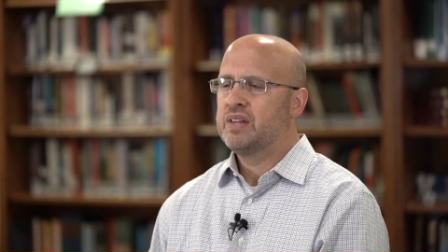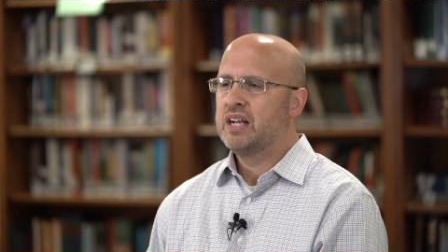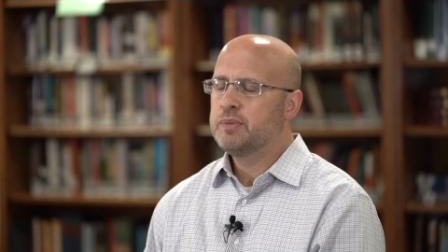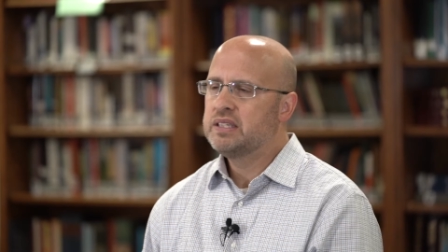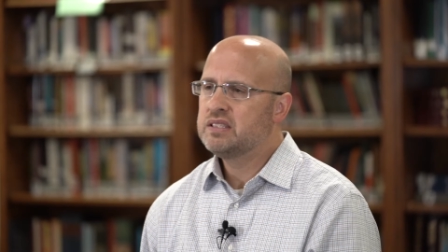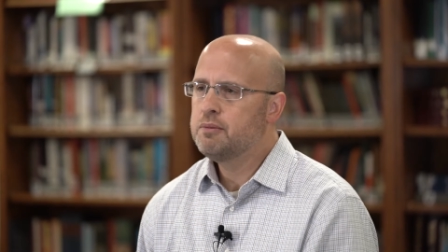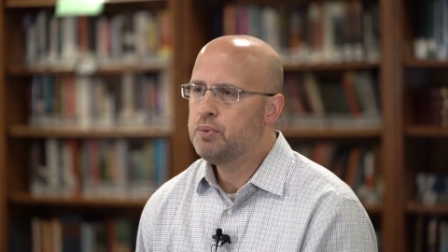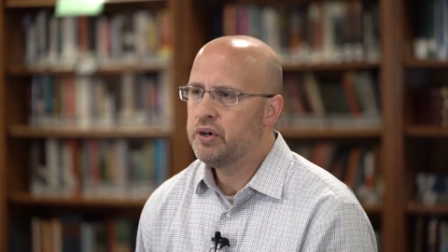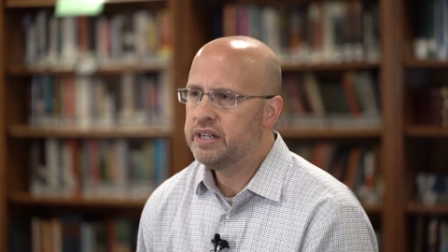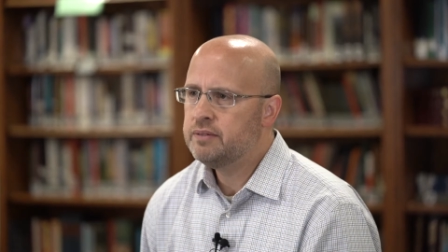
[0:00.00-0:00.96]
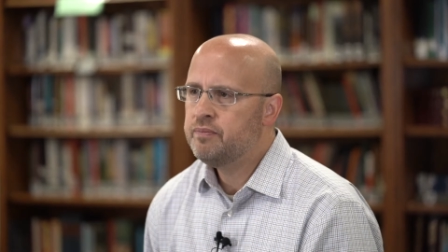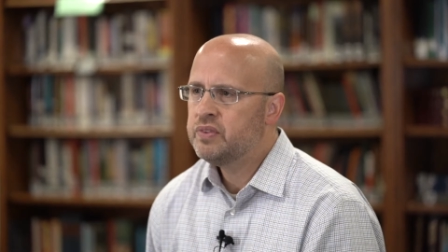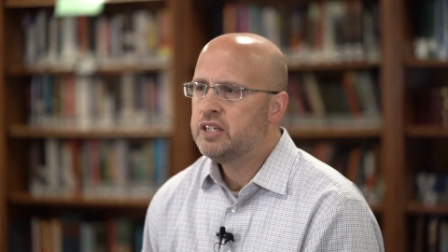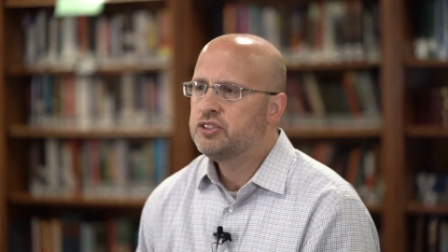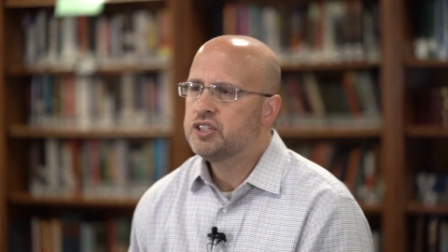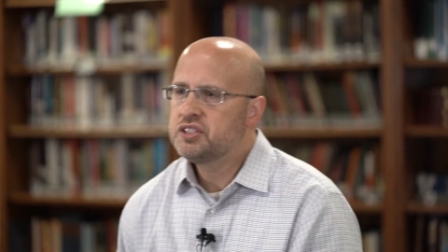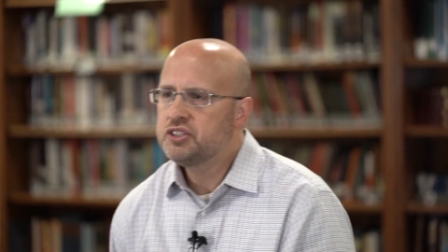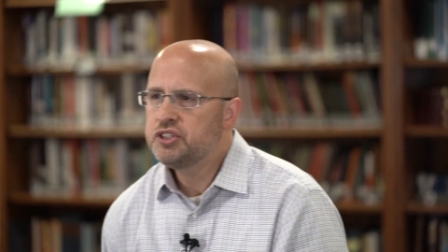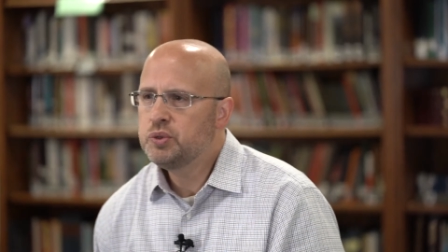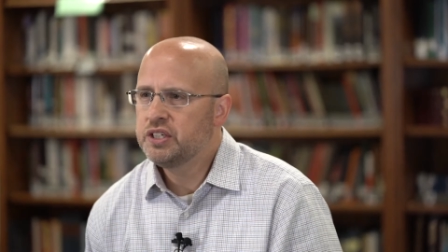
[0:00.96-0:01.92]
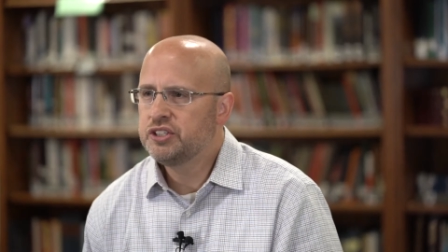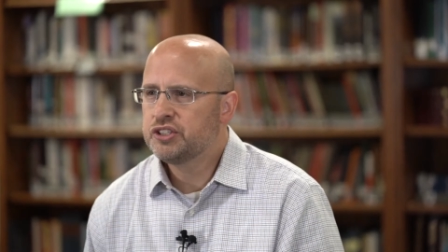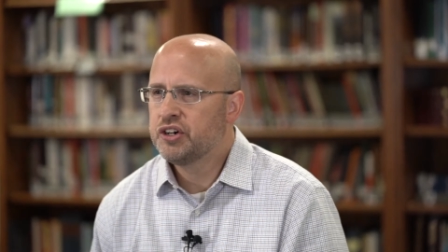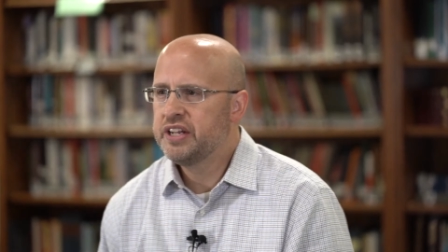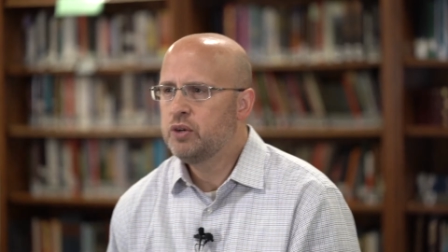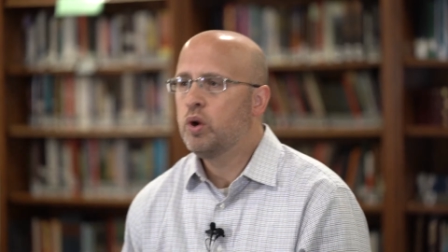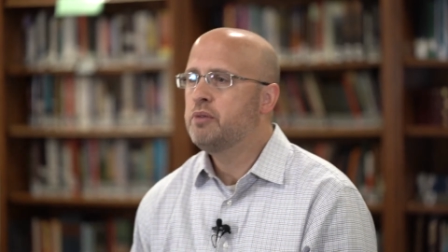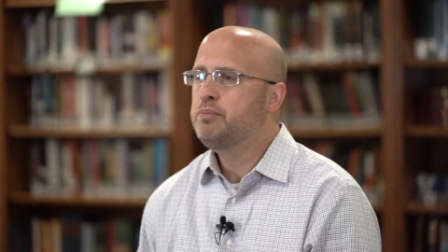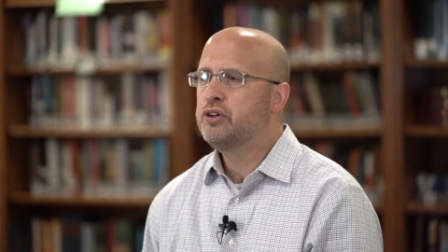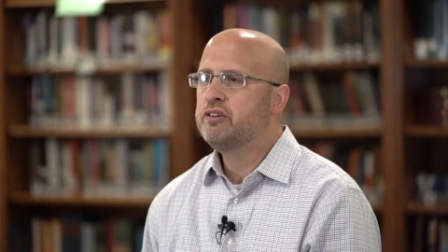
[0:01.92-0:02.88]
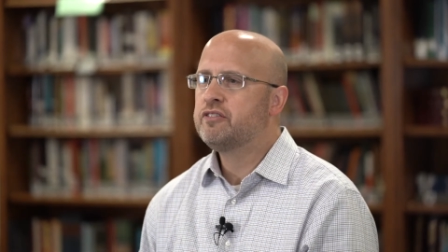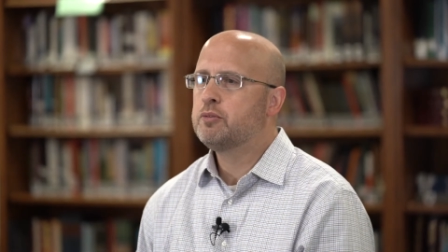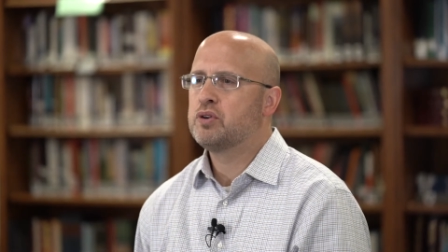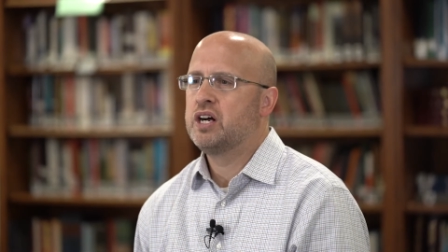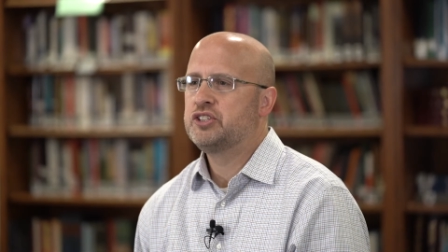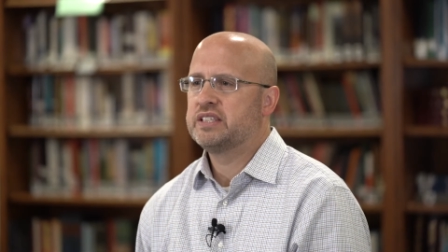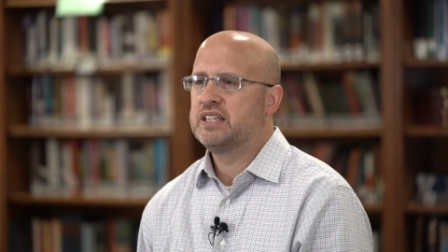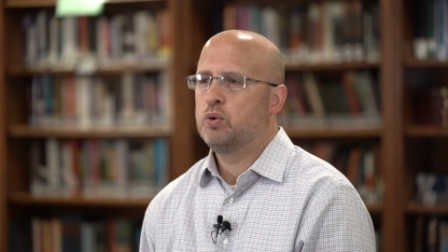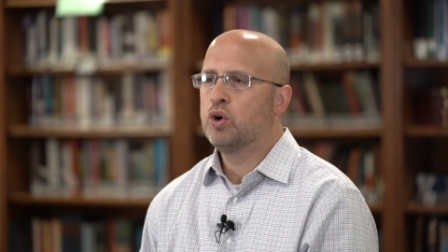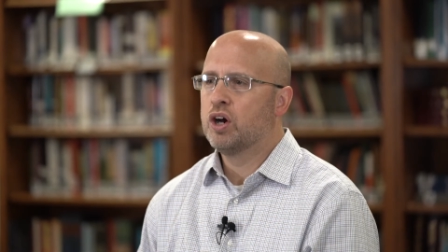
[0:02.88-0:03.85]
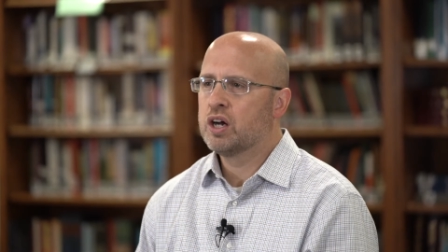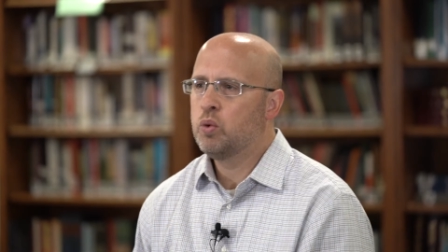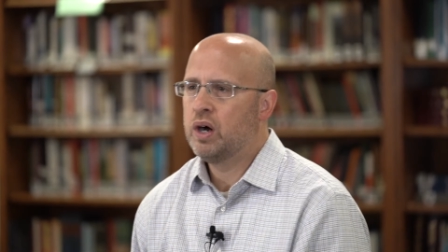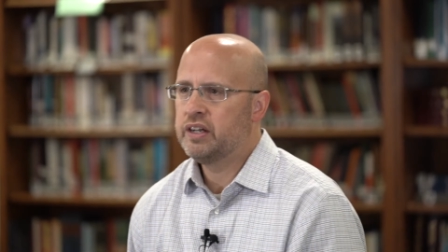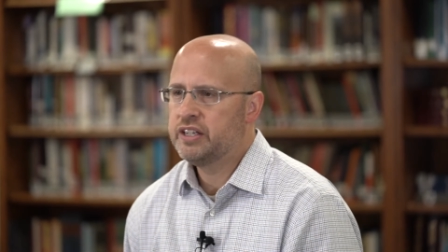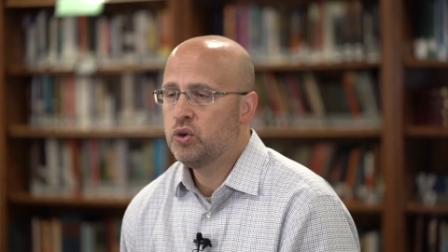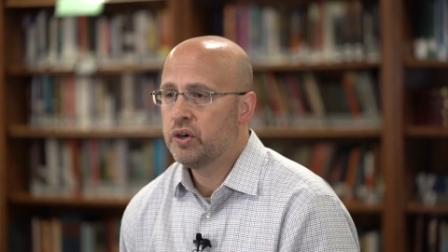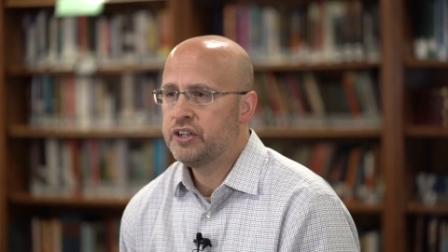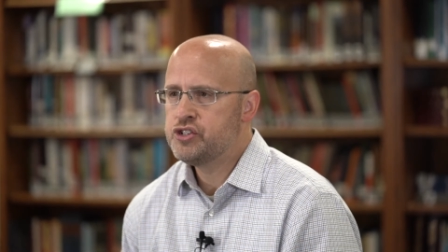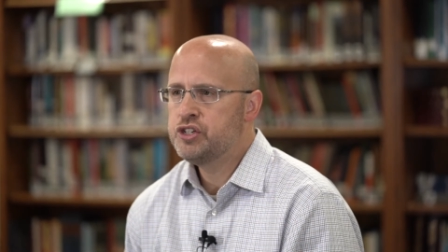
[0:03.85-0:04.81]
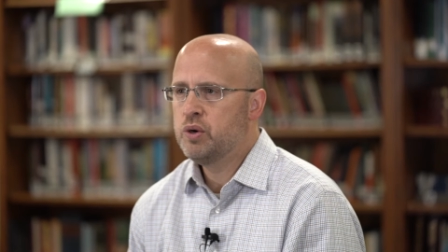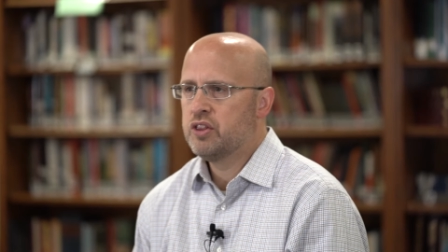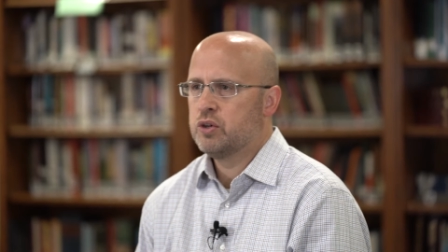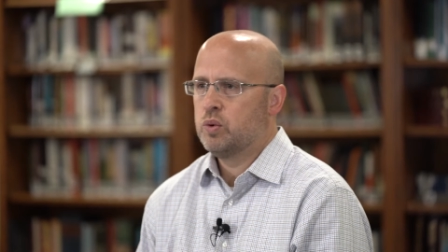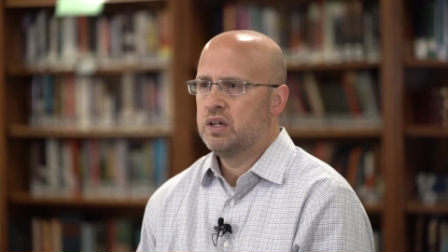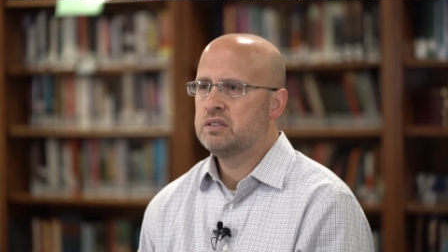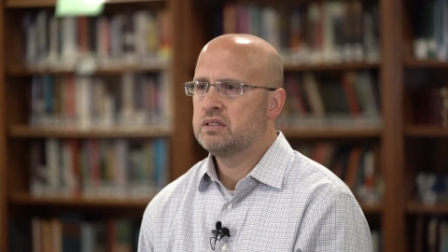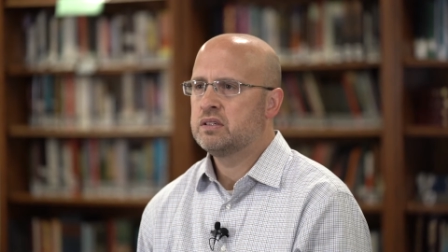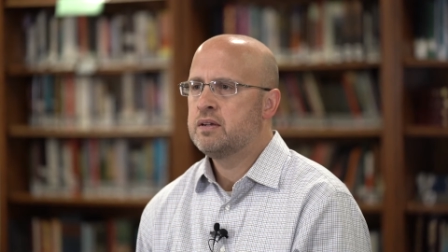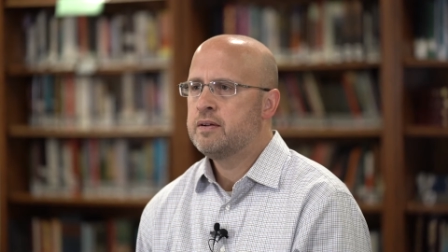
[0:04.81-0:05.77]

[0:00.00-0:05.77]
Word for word: As my son put it, just as you wouldn't turn in one beautiful project at work while ignoring two other ones,